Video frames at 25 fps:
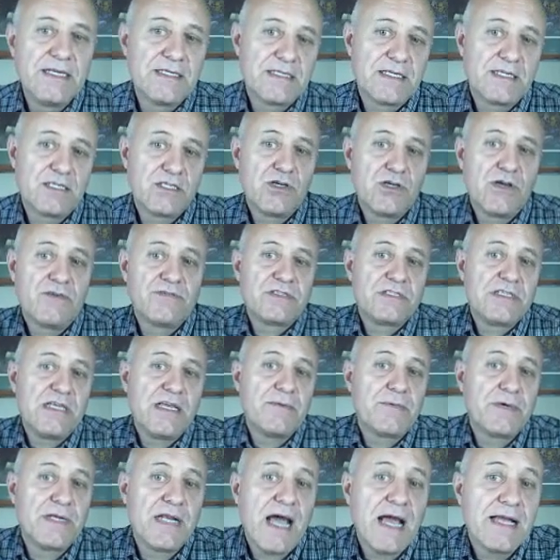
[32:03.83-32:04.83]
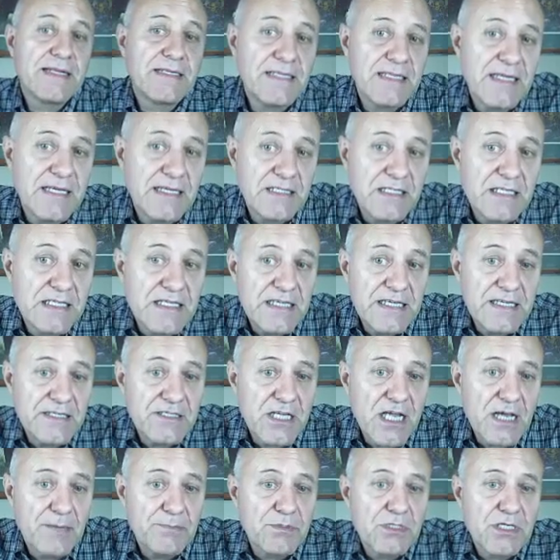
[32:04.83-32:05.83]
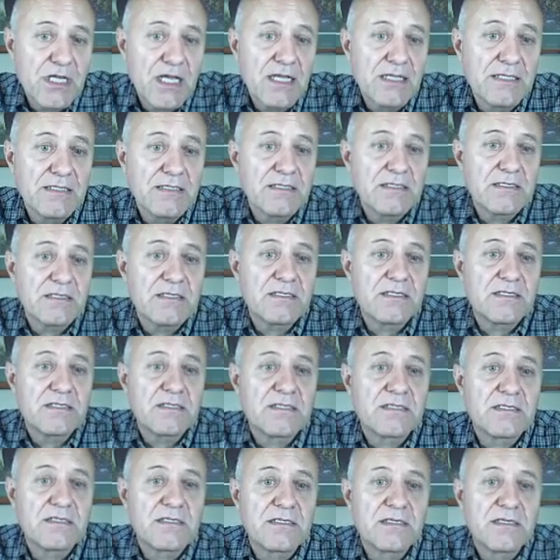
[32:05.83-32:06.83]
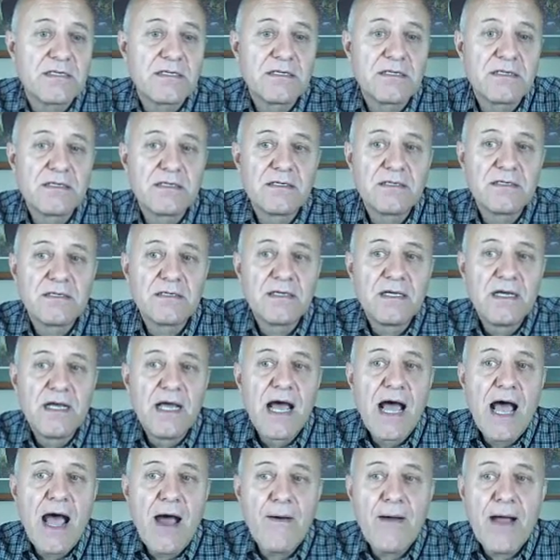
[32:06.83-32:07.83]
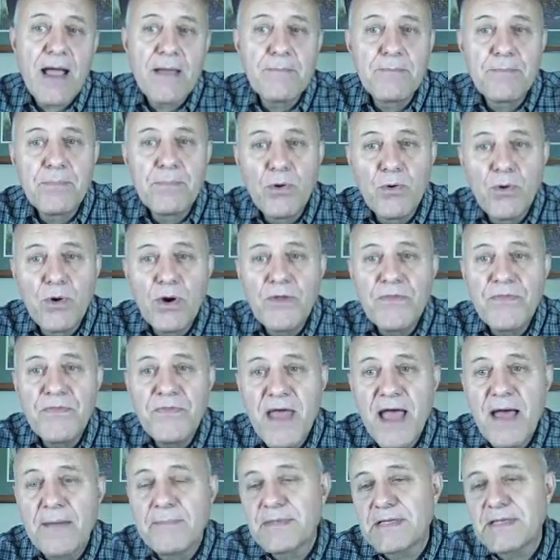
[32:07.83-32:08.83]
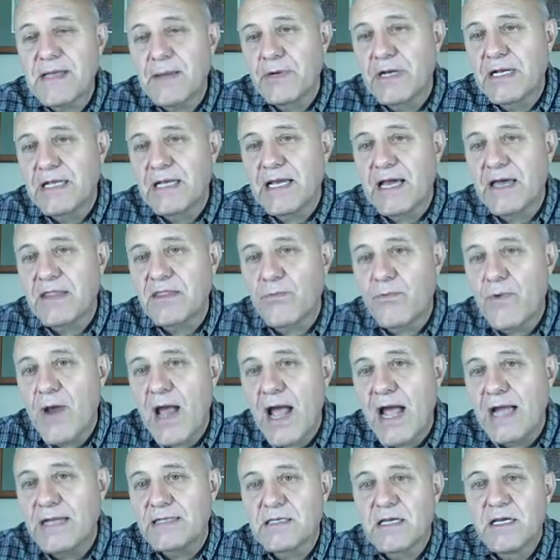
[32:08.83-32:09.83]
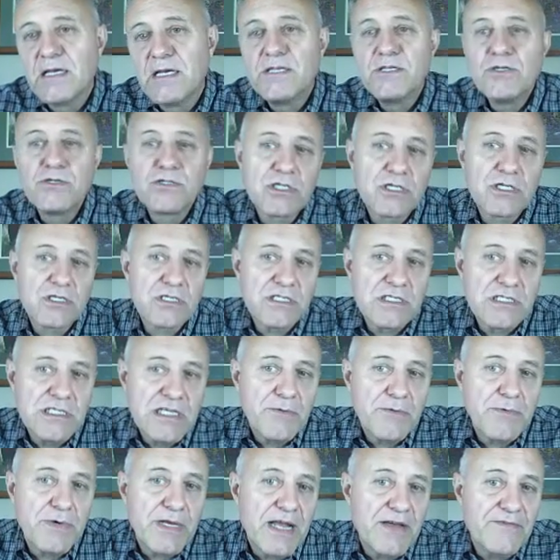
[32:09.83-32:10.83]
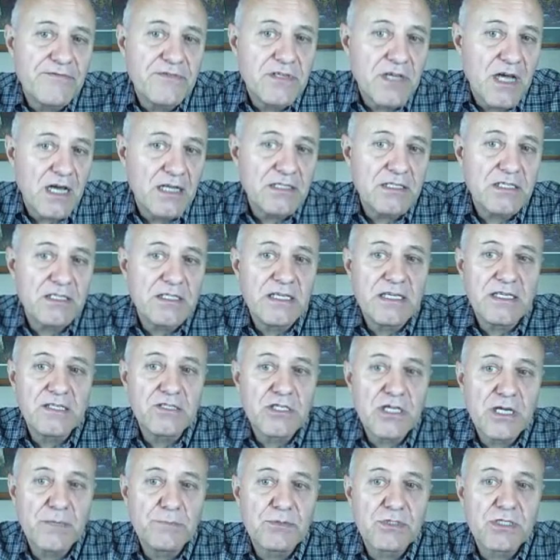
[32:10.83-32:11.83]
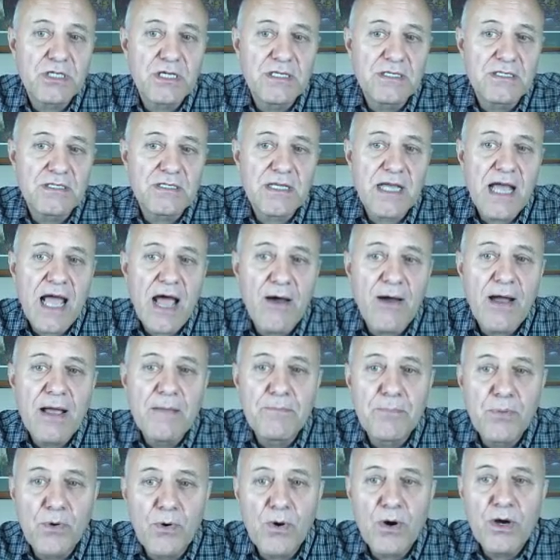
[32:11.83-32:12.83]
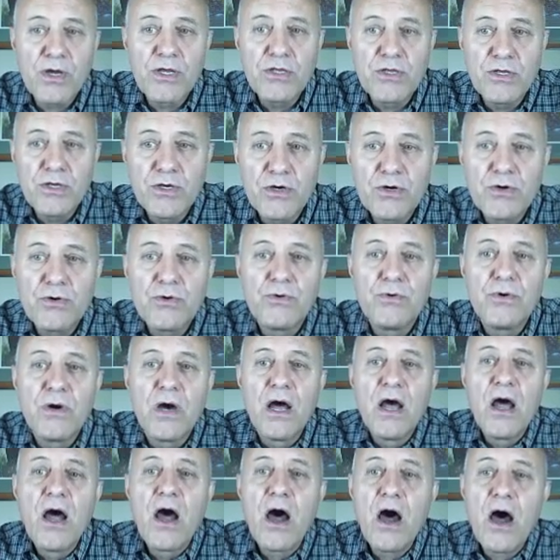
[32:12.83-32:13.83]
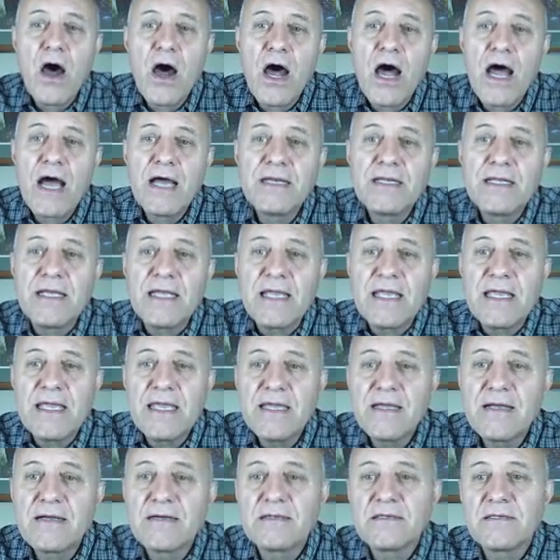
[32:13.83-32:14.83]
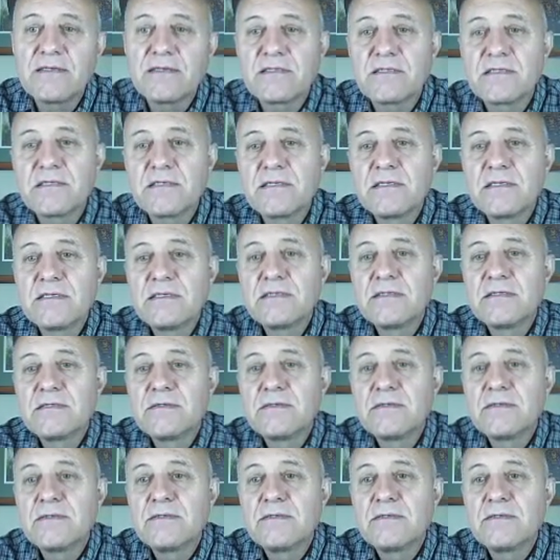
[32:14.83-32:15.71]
He says, you have seen what I did to the Egyptians. How I bore them, that I'm reading on the right. You shall see what I've done to the Egyptians. How I bore you on eagles.